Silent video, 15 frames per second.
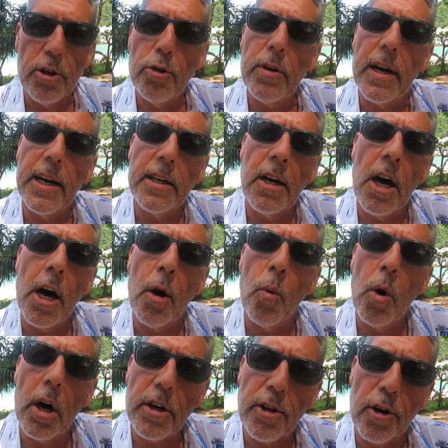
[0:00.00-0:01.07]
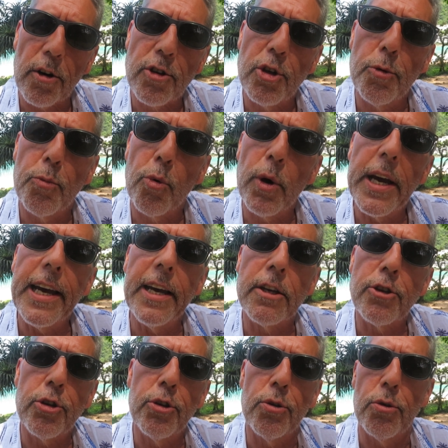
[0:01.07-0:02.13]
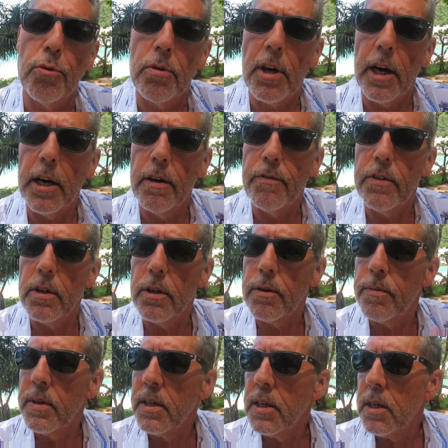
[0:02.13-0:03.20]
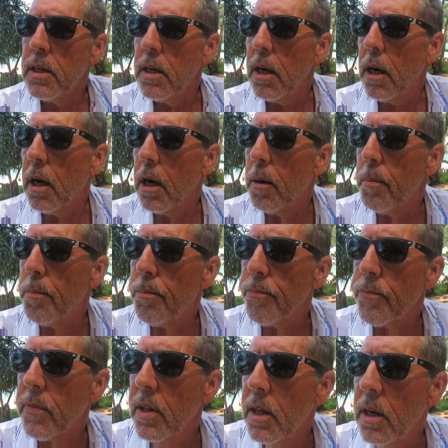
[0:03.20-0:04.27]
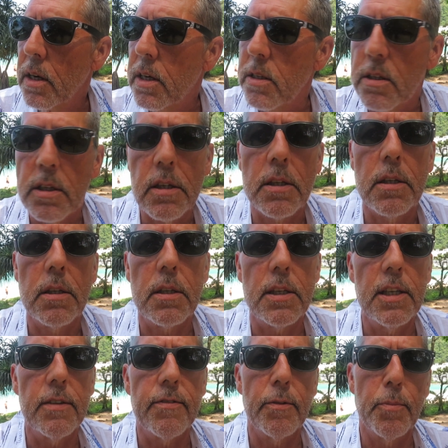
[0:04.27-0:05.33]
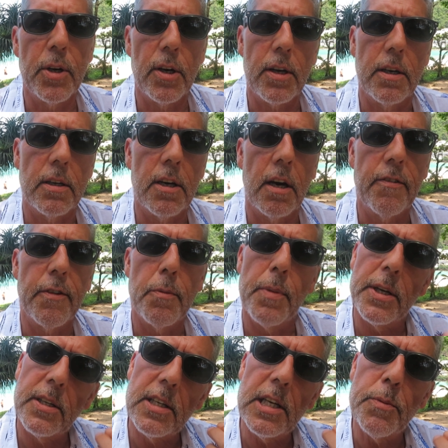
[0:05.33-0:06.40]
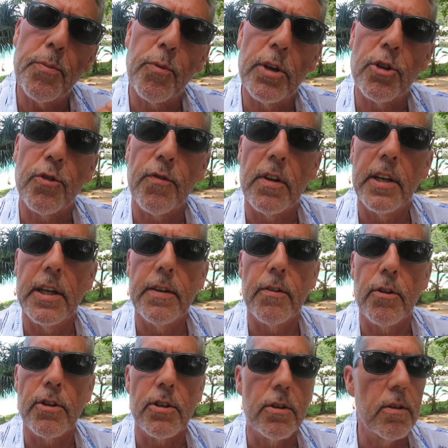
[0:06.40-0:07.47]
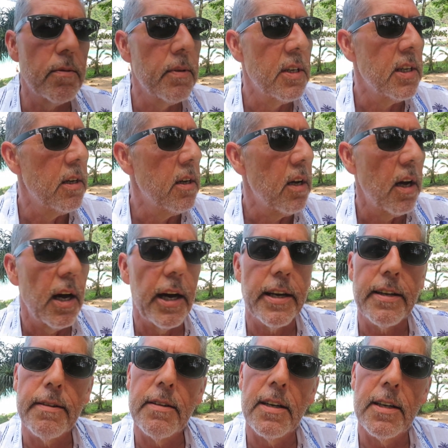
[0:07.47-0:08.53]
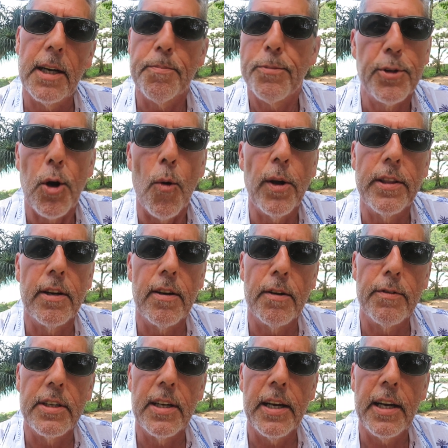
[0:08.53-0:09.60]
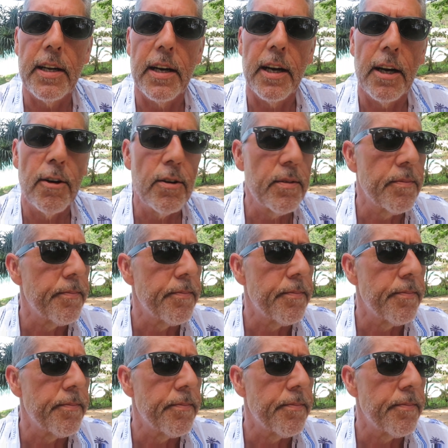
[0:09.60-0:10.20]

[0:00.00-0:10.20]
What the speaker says: you add hot water to bring it to kind of the consistency of American coffee, but deep, rich flavor. So I'm going there every day now.